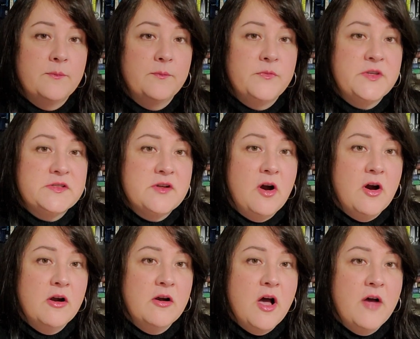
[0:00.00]
this
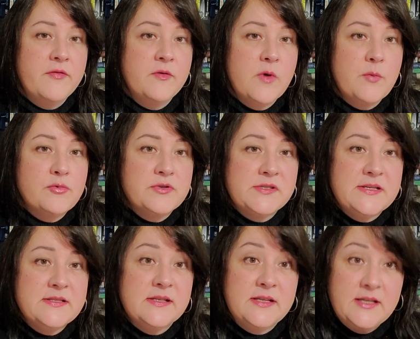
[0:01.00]
card often
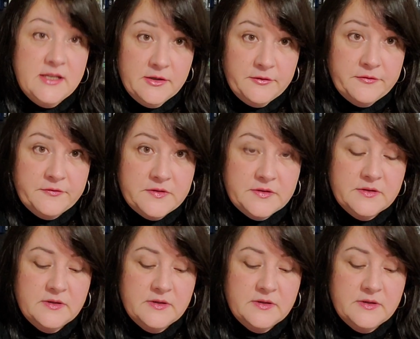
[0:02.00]
represents a gift.